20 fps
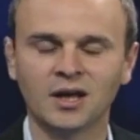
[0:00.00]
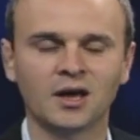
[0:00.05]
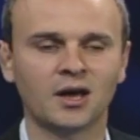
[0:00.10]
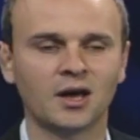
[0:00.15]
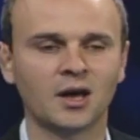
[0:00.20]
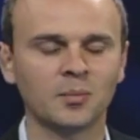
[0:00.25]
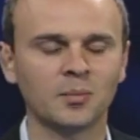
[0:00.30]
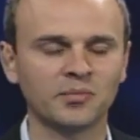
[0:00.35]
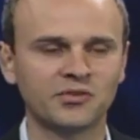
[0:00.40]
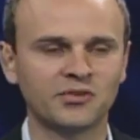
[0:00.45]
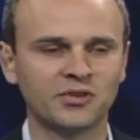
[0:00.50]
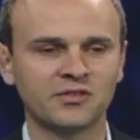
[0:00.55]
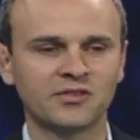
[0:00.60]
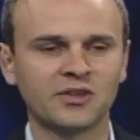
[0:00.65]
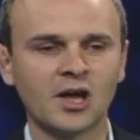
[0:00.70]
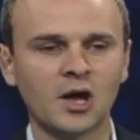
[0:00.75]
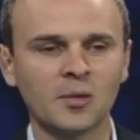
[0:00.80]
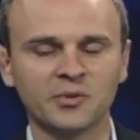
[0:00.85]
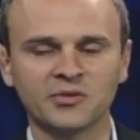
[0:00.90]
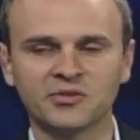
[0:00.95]
um, to,
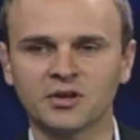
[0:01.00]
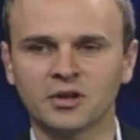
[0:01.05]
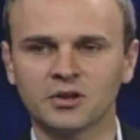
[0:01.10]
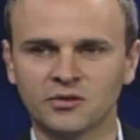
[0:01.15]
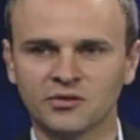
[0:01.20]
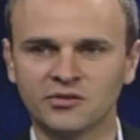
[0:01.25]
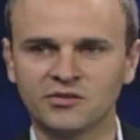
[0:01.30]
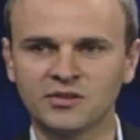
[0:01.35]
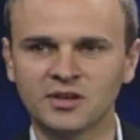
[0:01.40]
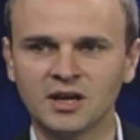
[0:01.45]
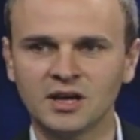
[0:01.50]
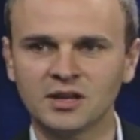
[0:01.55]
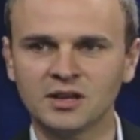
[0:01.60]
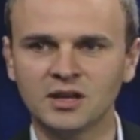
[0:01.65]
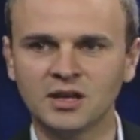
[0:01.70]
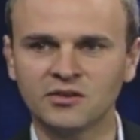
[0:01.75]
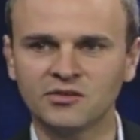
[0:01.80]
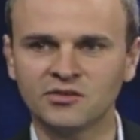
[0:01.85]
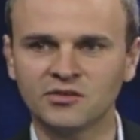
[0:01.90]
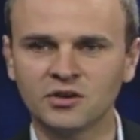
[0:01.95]
to help us
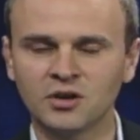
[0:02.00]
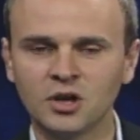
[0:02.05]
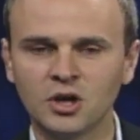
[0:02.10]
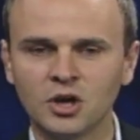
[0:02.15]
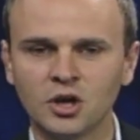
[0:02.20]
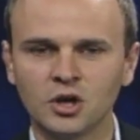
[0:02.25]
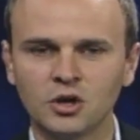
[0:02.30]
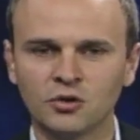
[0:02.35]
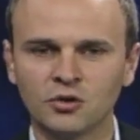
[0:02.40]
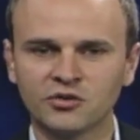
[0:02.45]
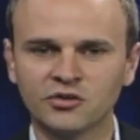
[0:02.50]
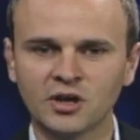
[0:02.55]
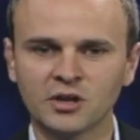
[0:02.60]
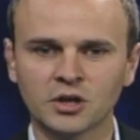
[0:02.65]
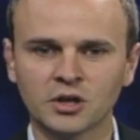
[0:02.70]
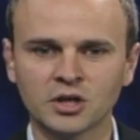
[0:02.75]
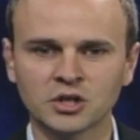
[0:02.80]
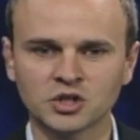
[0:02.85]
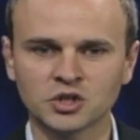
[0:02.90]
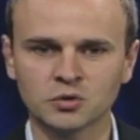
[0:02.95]
understand this. You're
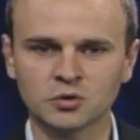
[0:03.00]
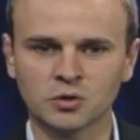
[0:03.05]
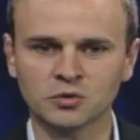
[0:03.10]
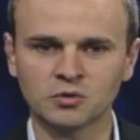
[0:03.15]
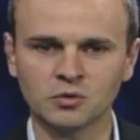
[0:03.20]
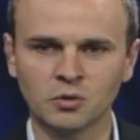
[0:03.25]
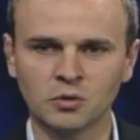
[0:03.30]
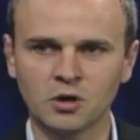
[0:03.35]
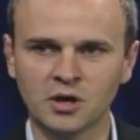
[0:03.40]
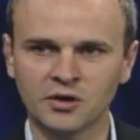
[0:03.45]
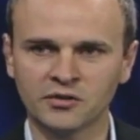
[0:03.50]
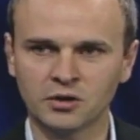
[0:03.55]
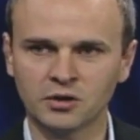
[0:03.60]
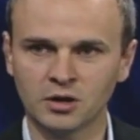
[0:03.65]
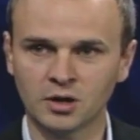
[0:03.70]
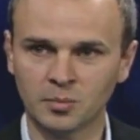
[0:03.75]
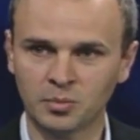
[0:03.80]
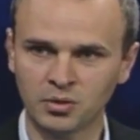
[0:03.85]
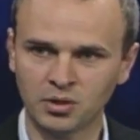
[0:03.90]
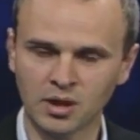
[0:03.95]
saying the constructal law is
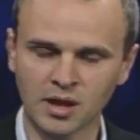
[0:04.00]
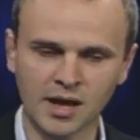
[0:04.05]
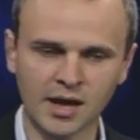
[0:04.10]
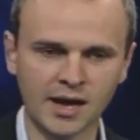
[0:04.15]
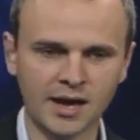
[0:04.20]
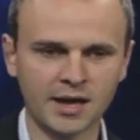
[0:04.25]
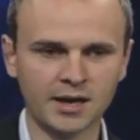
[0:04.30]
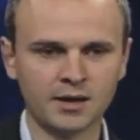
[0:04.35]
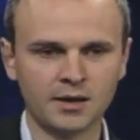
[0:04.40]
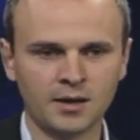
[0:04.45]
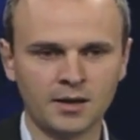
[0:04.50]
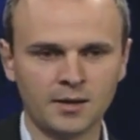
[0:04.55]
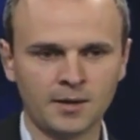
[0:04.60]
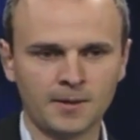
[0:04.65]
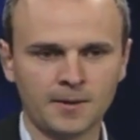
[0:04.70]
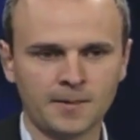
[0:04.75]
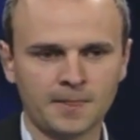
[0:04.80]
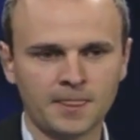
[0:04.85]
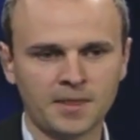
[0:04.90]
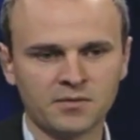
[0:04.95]
going to apply
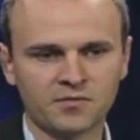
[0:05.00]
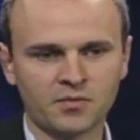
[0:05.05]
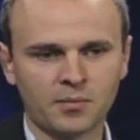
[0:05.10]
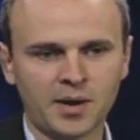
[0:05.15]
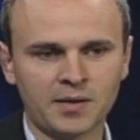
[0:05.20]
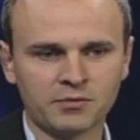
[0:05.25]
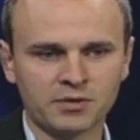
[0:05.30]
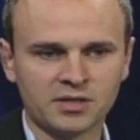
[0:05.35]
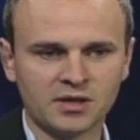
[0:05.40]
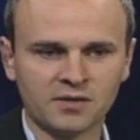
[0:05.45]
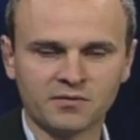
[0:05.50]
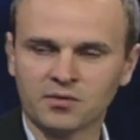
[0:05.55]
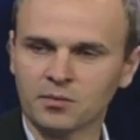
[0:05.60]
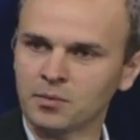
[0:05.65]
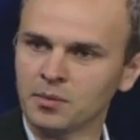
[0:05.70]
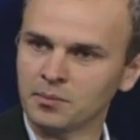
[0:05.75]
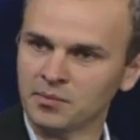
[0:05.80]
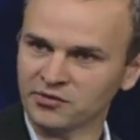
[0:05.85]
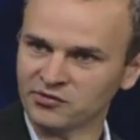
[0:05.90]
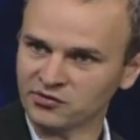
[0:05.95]
from everything
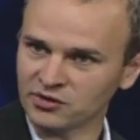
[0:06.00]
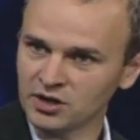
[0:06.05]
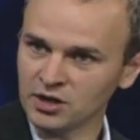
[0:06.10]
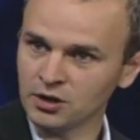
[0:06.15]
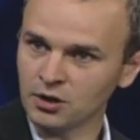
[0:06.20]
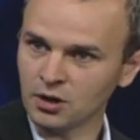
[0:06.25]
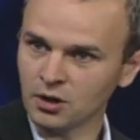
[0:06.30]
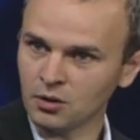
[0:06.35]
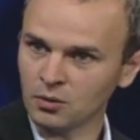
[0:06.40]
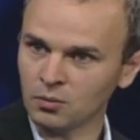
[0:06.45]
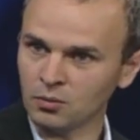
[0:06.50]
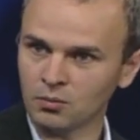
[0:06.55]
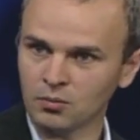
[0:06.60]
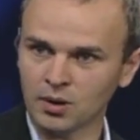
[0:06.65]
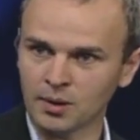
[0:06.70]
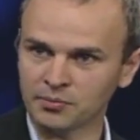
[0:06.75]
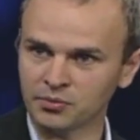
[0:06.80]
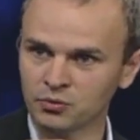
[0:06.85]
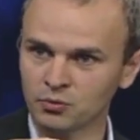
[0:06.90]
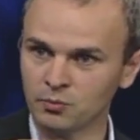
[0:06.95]
from a mosquito
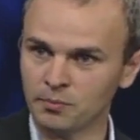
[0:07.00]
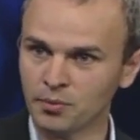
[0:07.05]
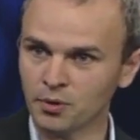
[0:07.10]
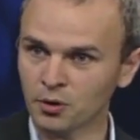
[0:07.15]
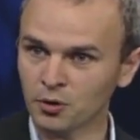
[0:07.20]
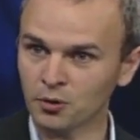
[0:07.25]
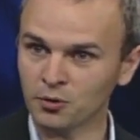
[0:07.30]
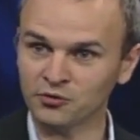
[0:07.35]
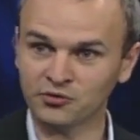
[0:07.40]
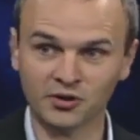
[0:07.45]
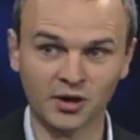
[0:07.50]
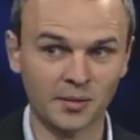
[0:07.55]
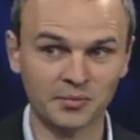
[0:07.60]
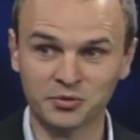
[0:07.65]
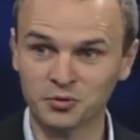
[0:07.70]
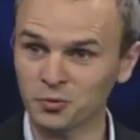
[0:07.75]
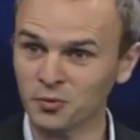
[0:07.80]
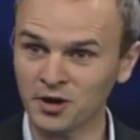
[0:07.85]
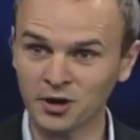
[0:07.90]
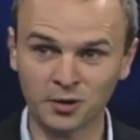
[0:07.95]
up through birds, up
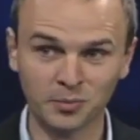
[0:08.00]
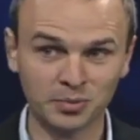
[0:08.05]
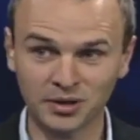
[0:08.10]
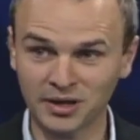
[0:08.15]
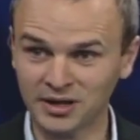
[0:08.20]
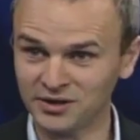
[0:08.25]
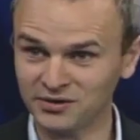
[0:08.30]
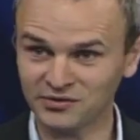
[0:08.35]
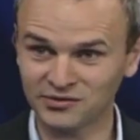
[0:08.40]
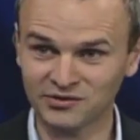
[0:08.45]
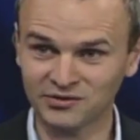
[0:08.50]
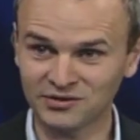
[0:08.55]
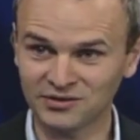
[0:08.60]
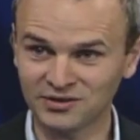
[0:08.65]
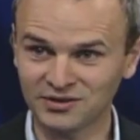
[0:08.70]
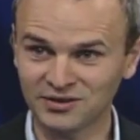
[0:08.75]
through airplanes.